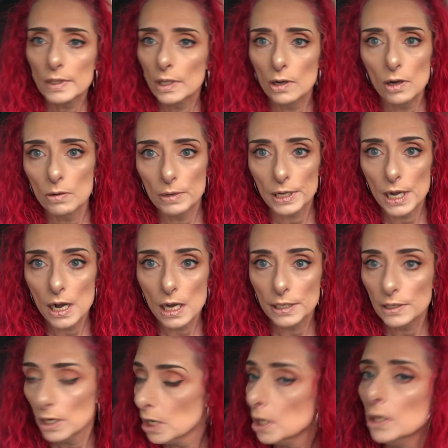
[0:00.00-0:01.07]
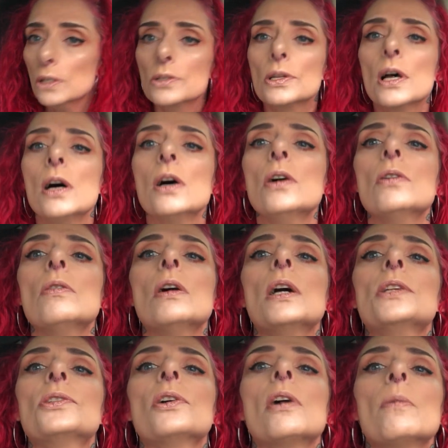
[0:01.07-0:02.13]
Oh my God. So
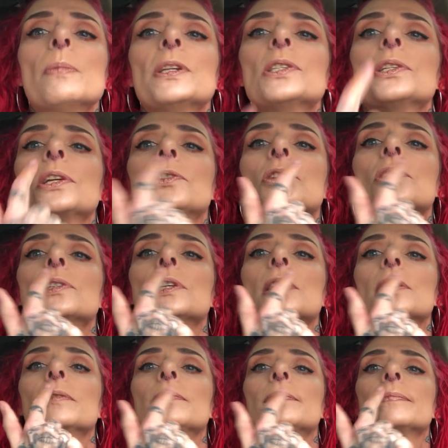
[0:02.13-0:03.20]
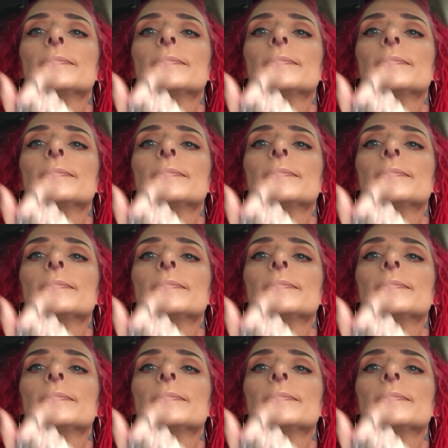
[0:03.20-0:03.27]
I still have my stitches in.